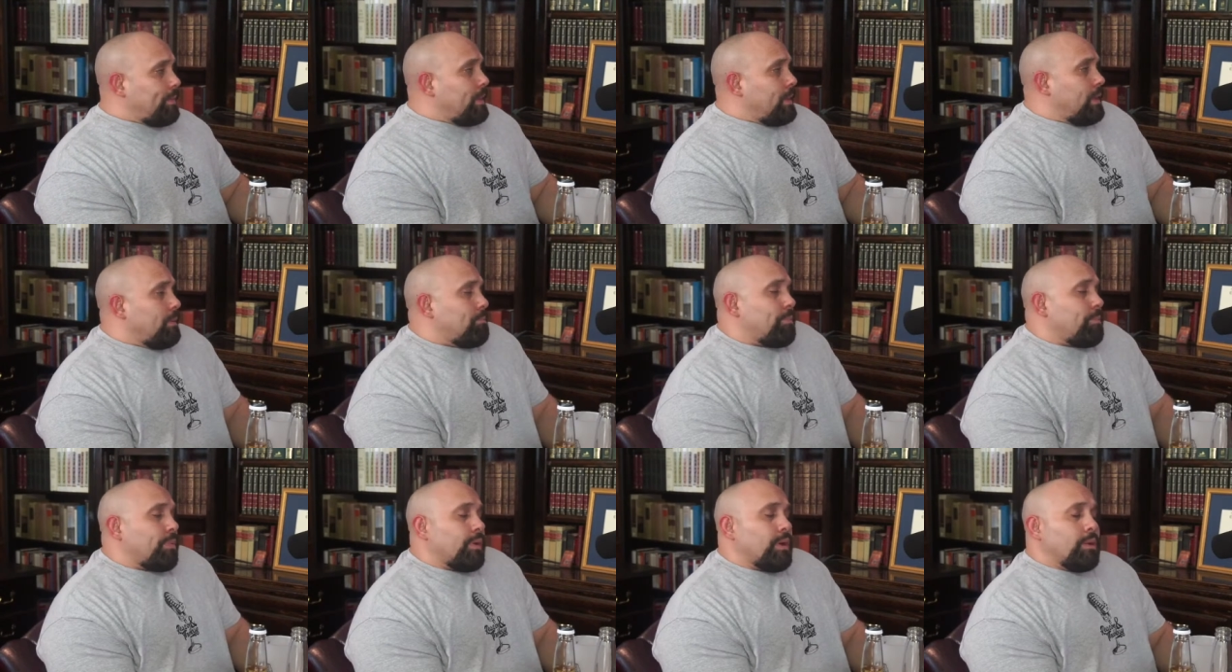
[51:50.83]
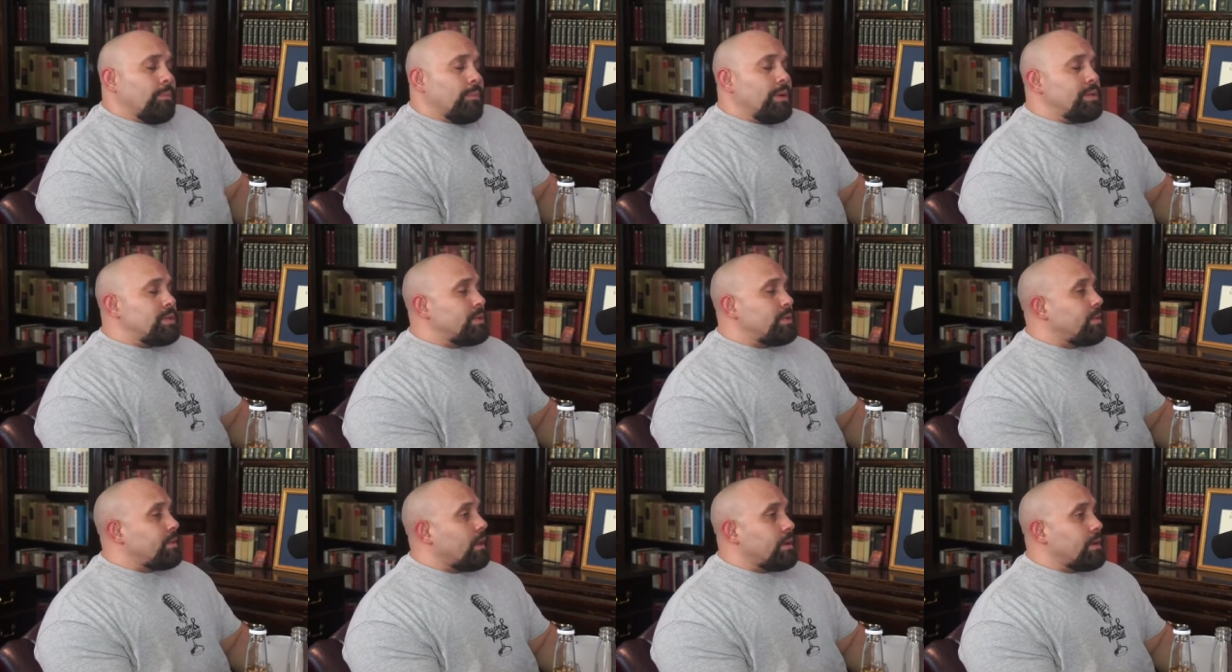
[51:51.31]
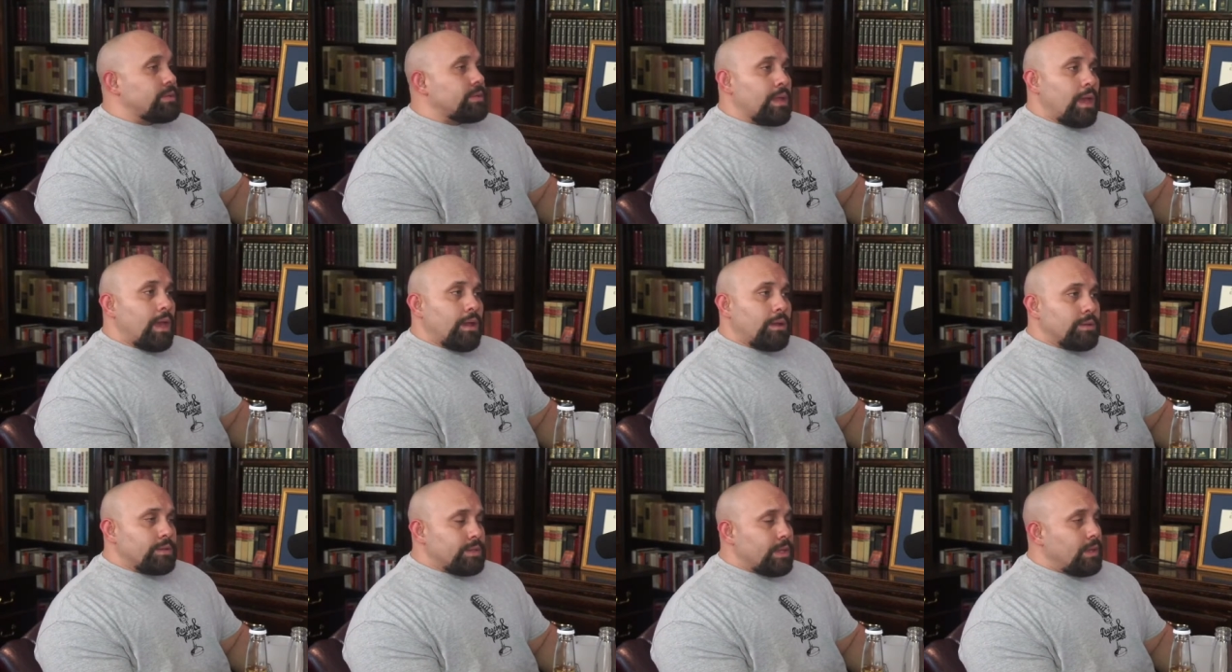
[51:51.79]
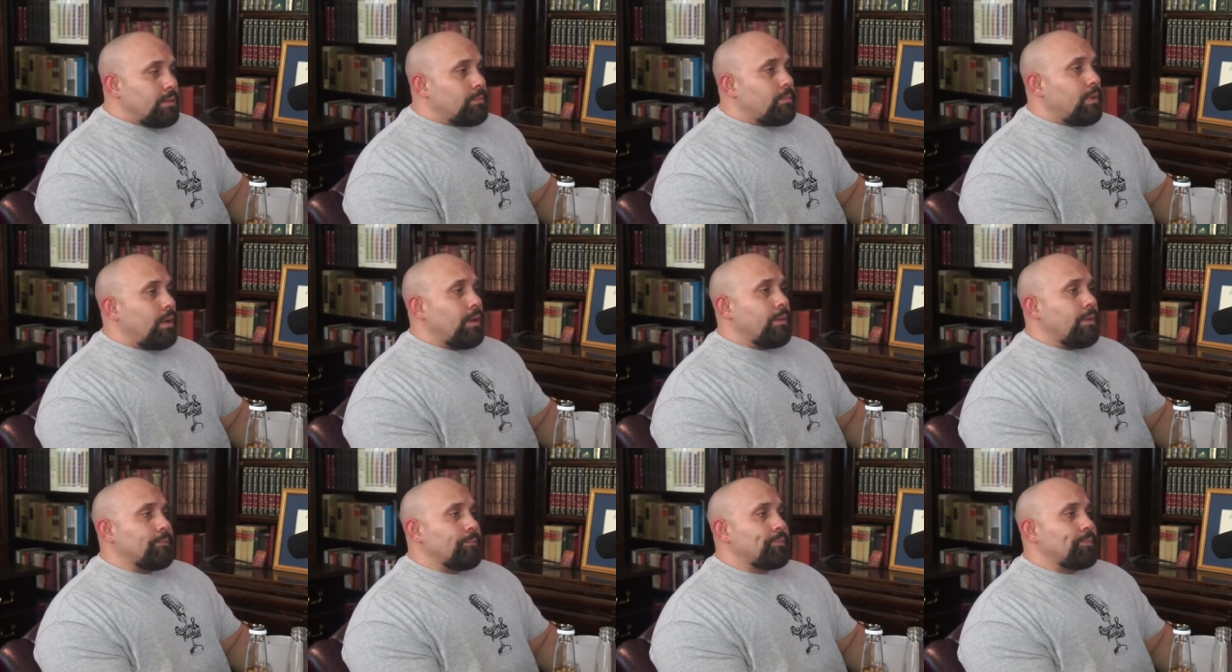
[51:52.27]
the, pretty much the exact same way.